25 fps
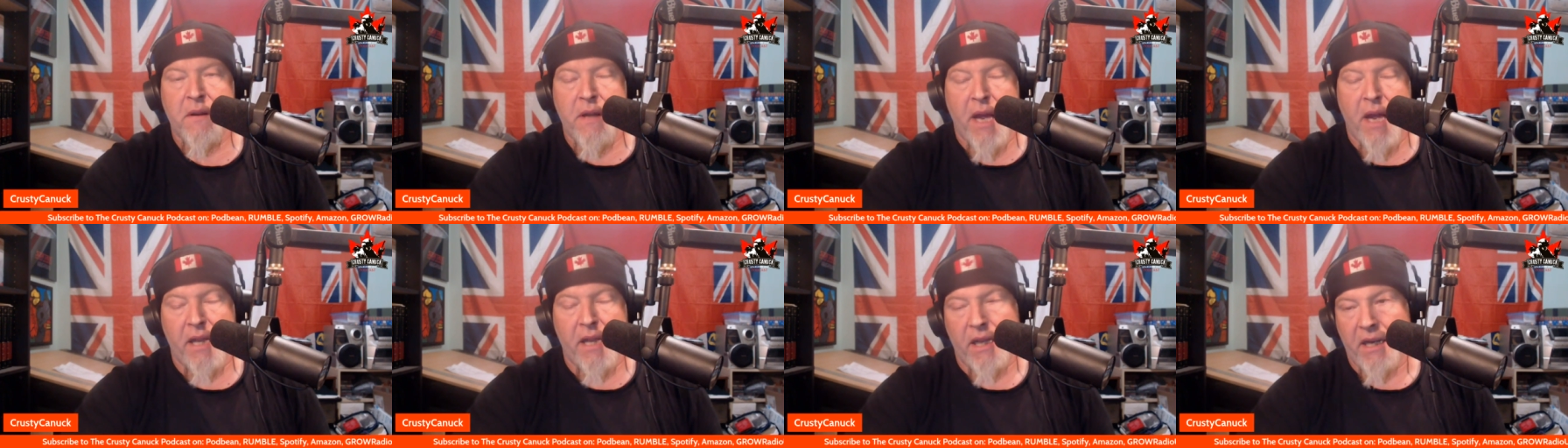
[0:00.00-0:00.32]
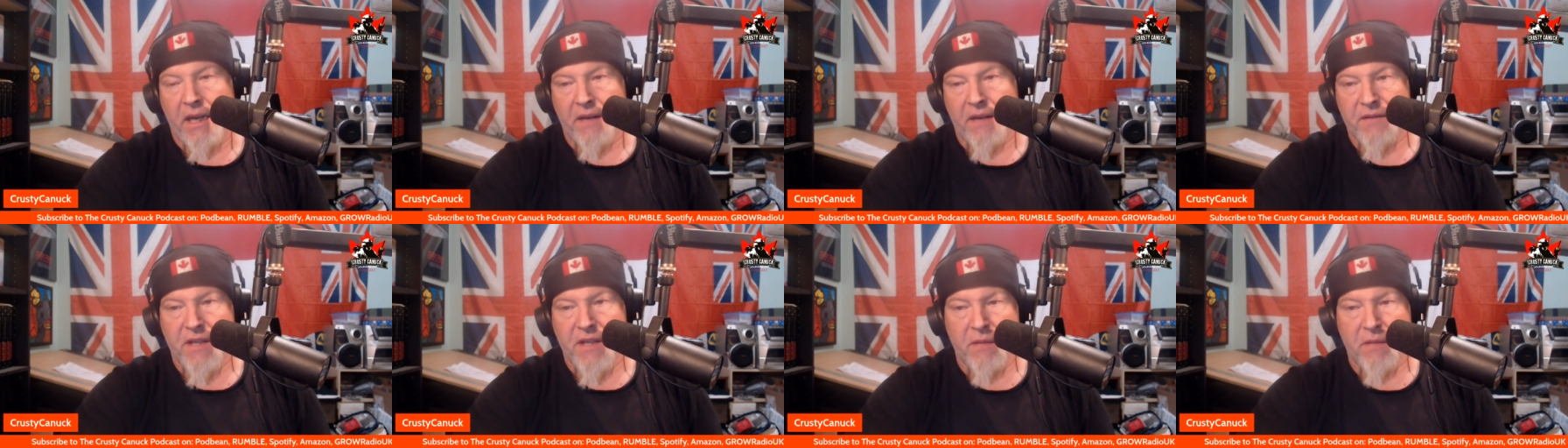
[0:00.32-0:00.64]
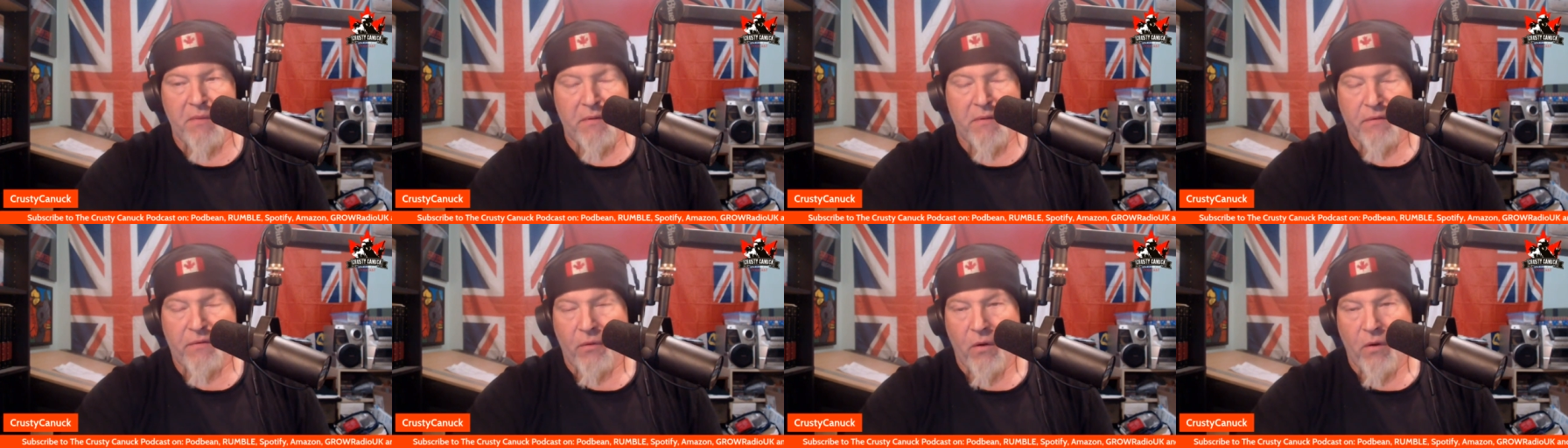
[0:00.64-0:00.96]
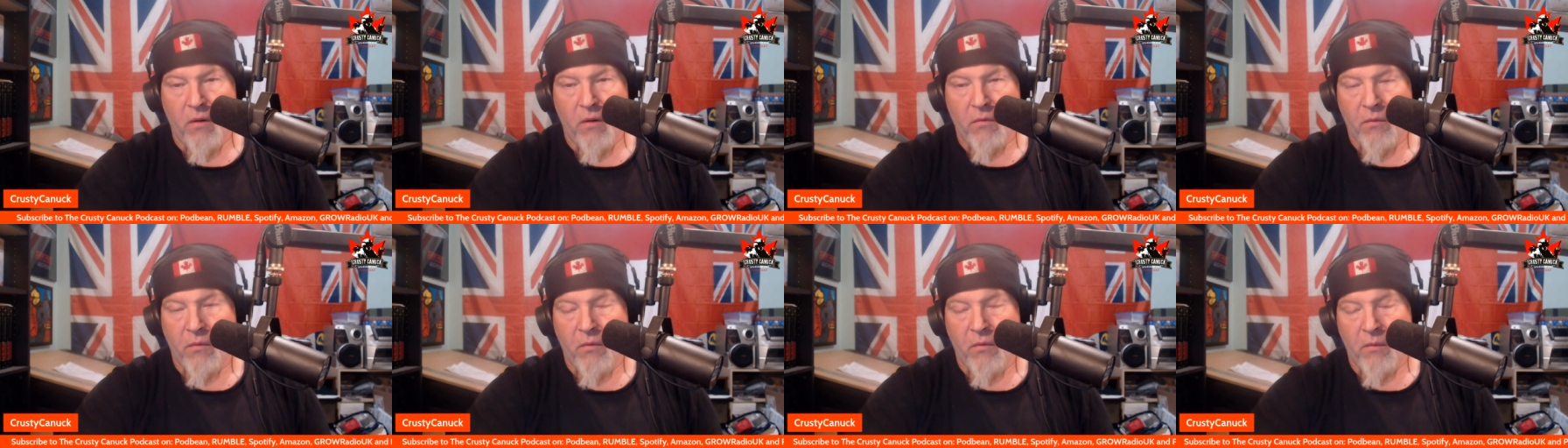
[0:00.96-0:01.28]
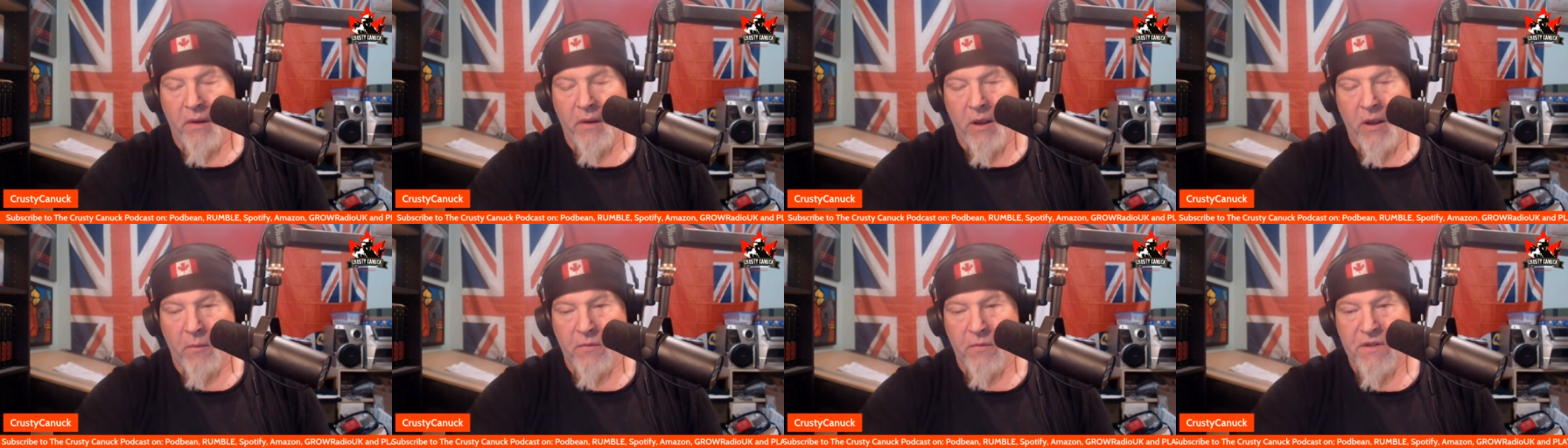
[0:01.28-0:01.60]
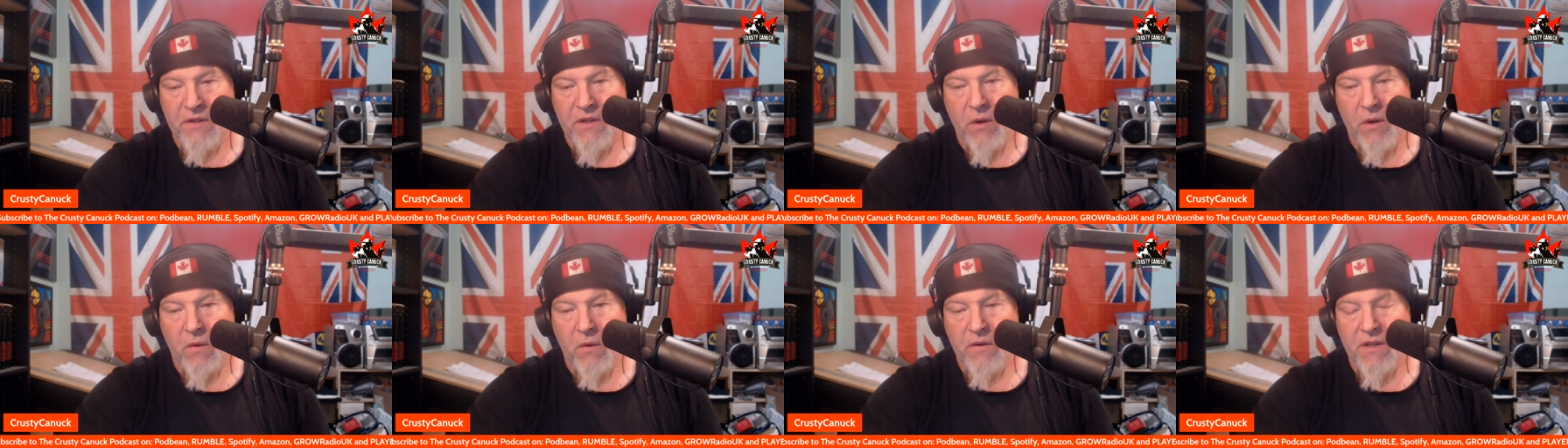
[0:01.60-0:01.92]
And like I've said before in one of my
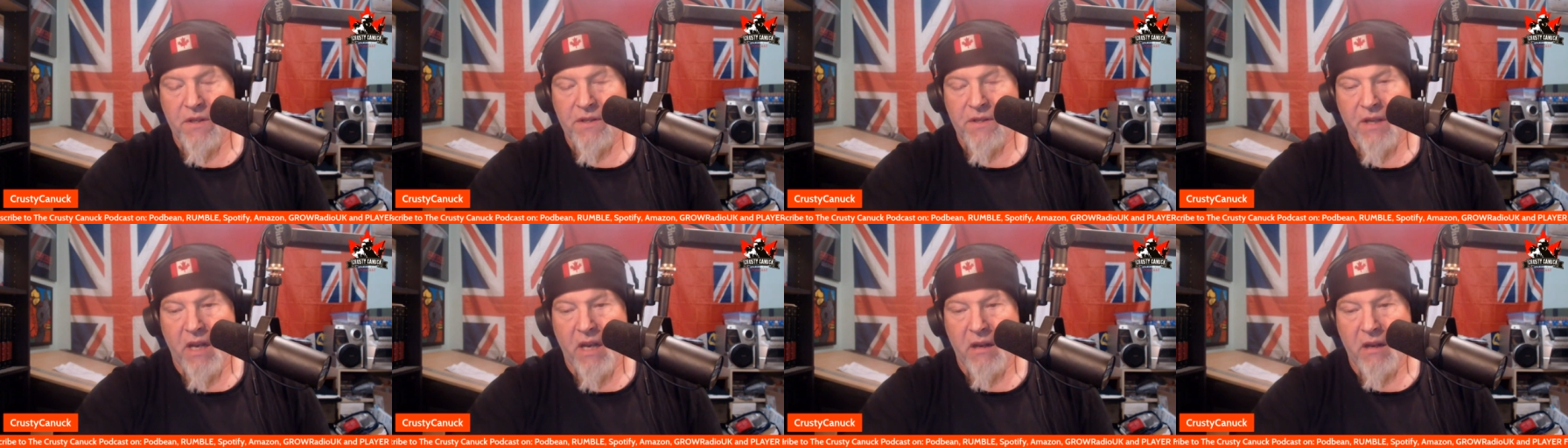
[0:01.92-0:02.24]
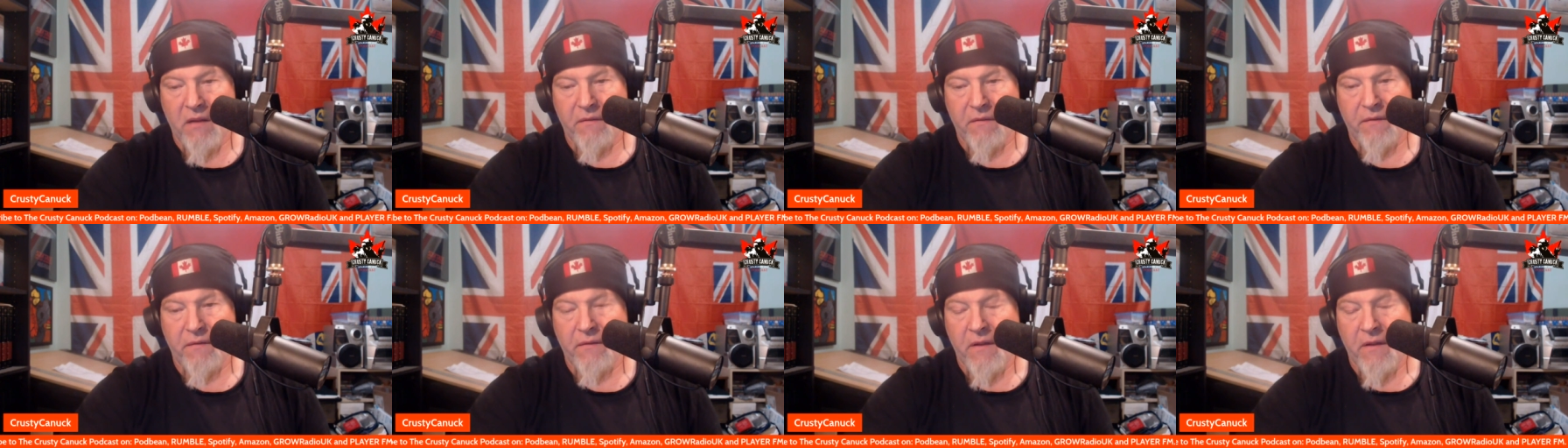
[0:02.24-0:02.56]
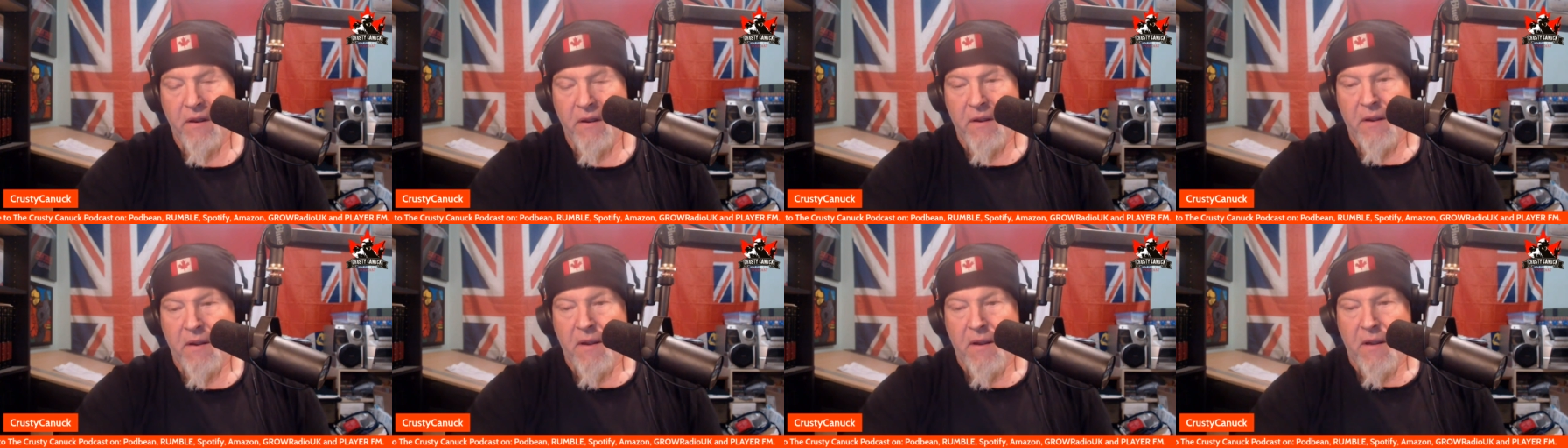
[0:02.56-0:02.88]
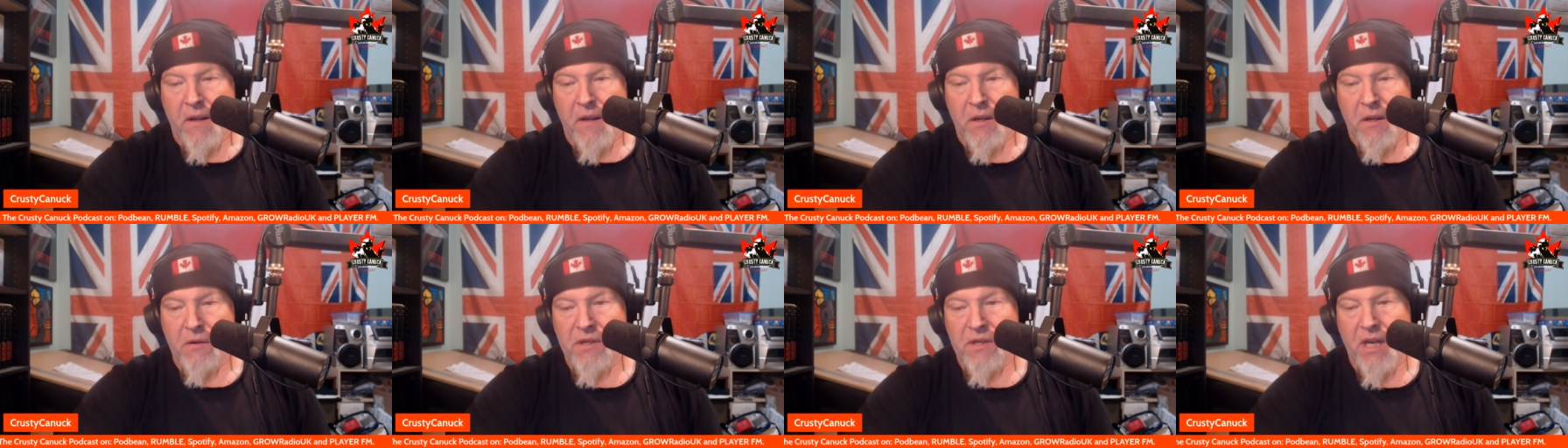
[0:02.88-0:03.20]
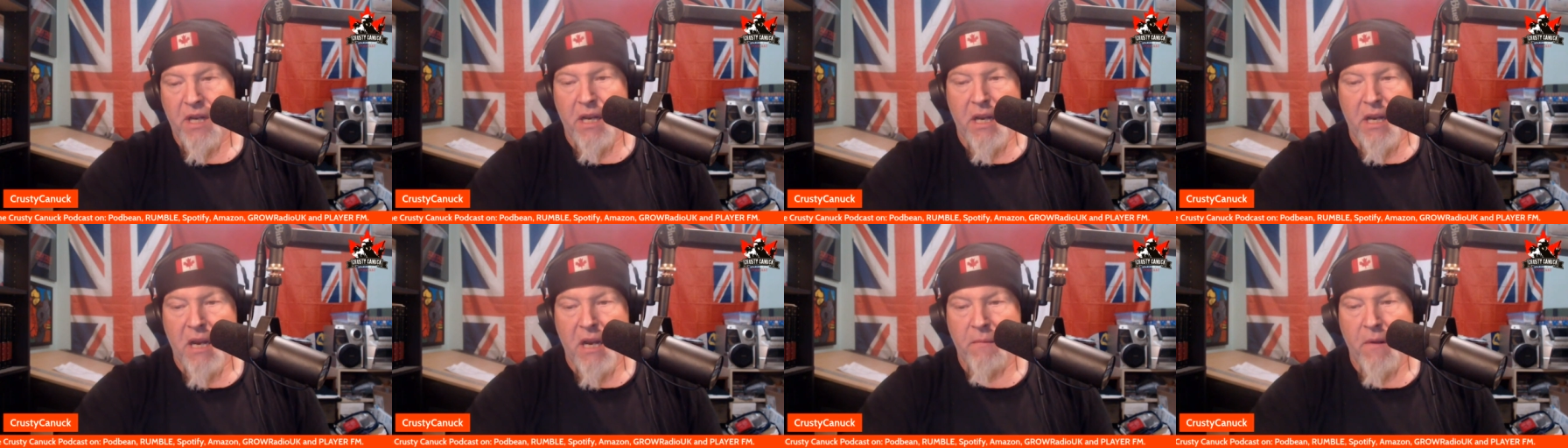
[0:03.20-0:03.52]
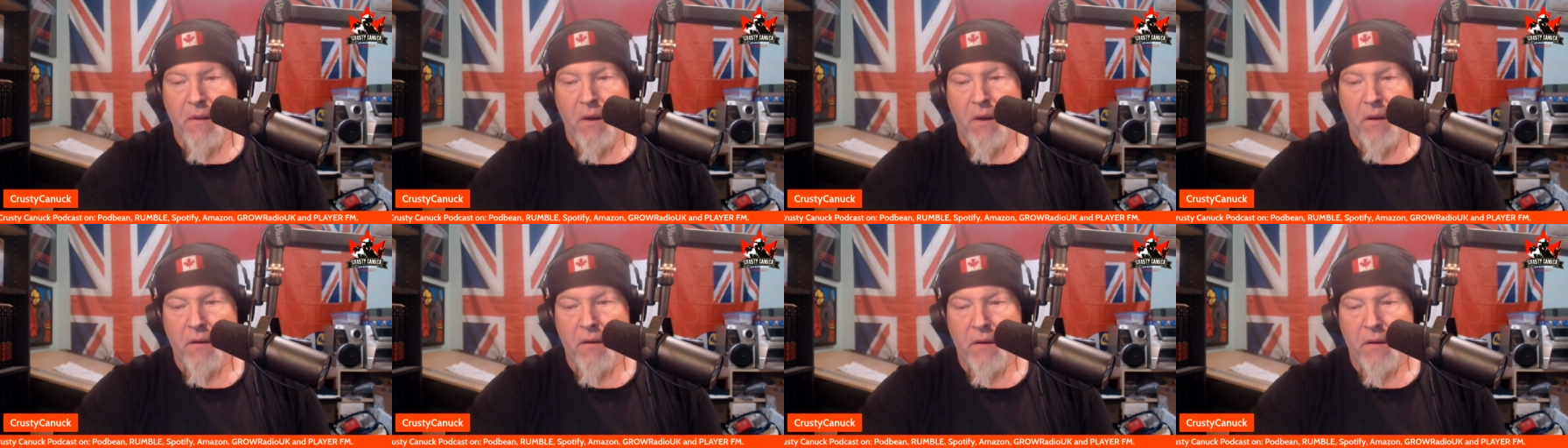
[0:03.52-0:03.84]
episodes, is that if you send an
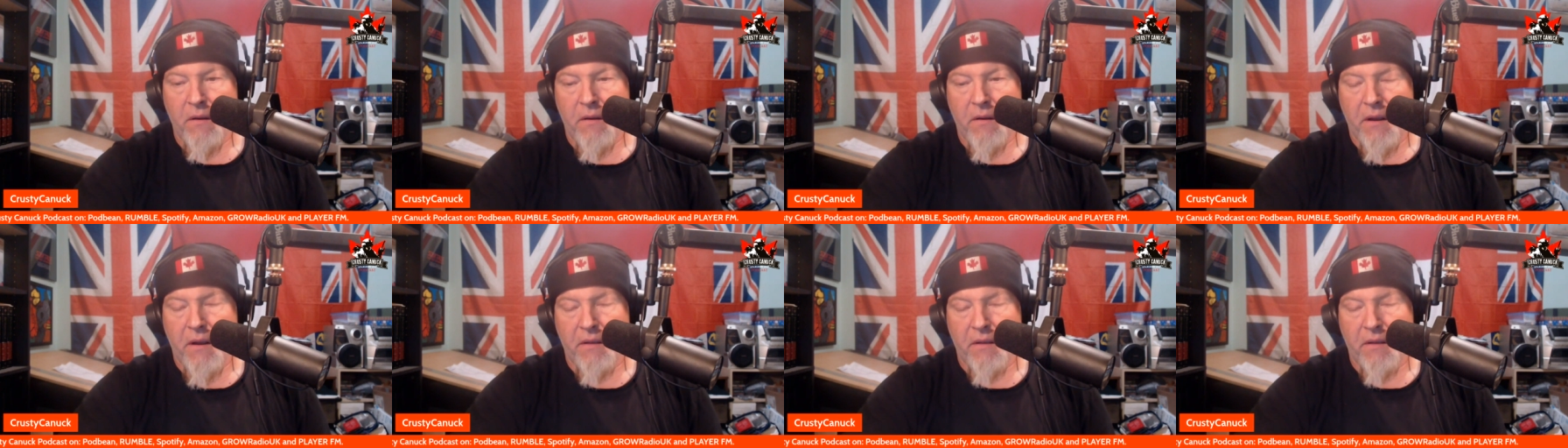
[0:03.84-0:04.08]
email,